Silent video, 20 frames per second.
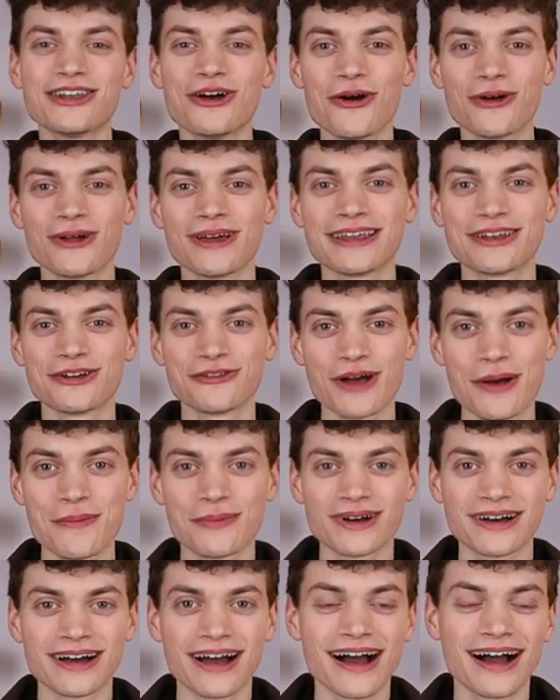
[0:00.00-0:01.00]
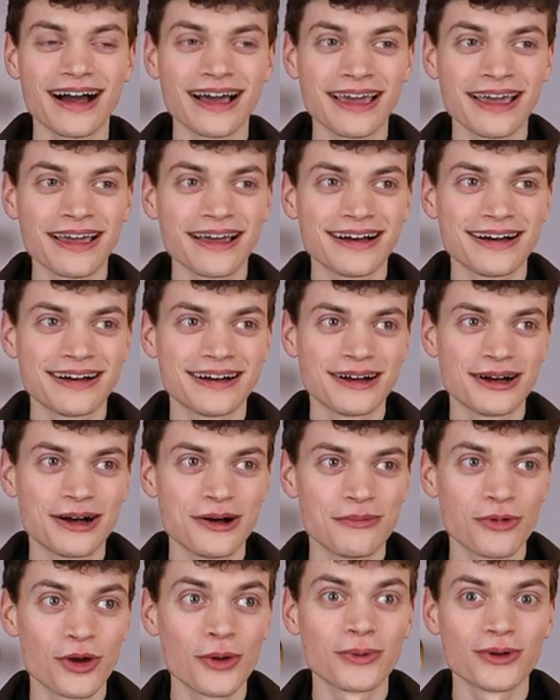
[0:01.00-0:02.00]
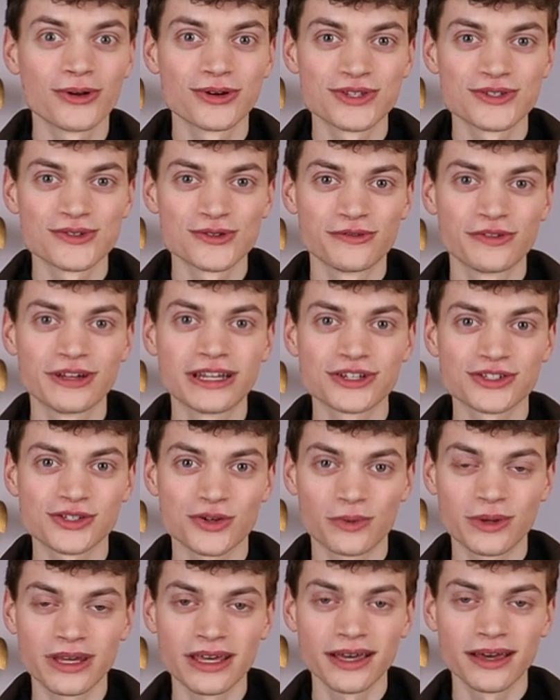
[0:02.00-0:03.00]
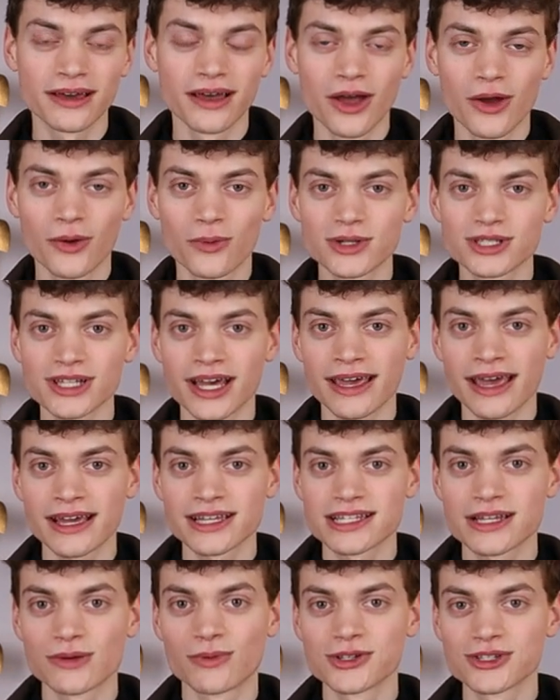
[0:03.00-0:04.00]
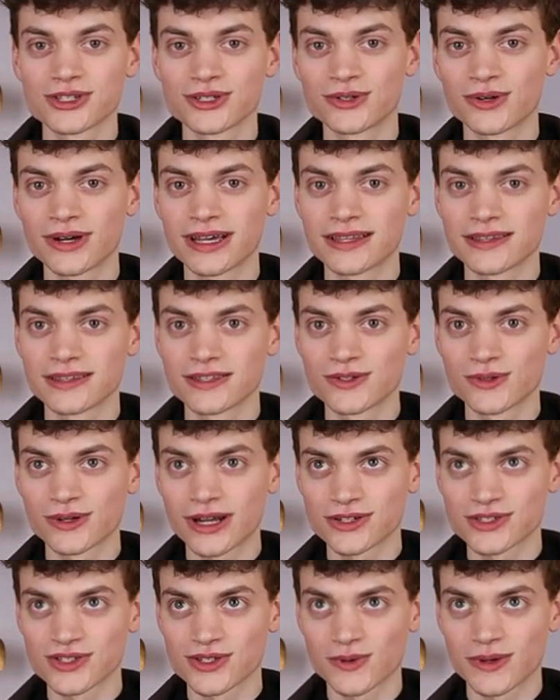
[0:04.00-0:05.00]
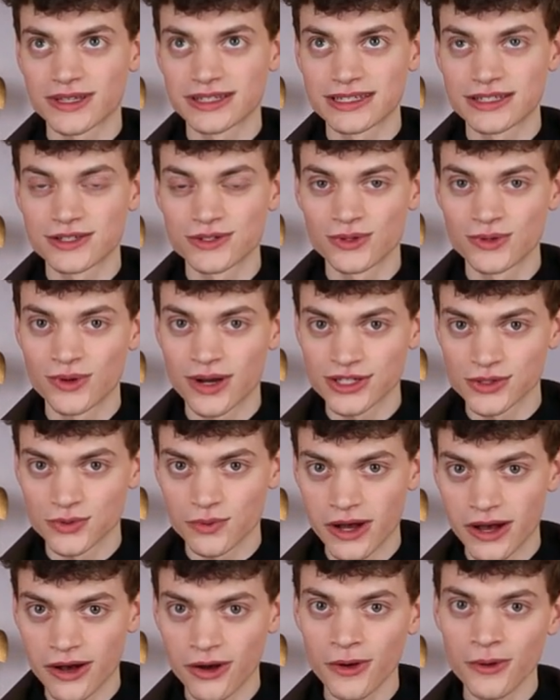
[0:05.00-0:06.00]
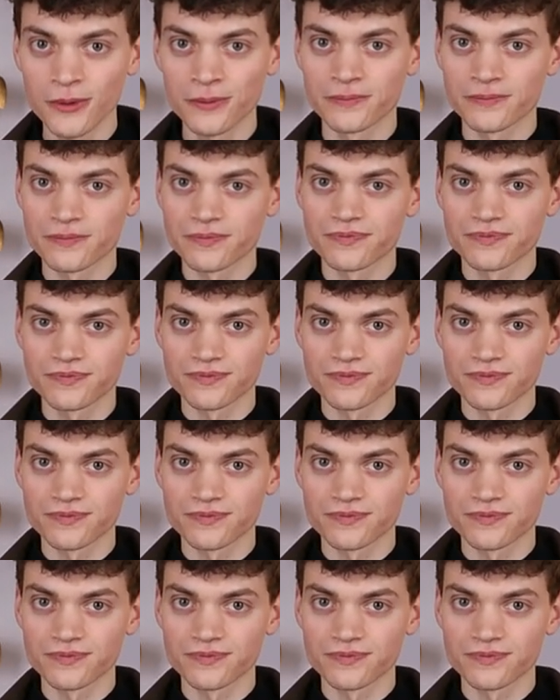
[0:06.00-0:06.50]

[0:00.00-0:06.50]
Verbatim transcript: in, in November, I um, uploaded two videos a week, which I actually want to do in 2022 as well.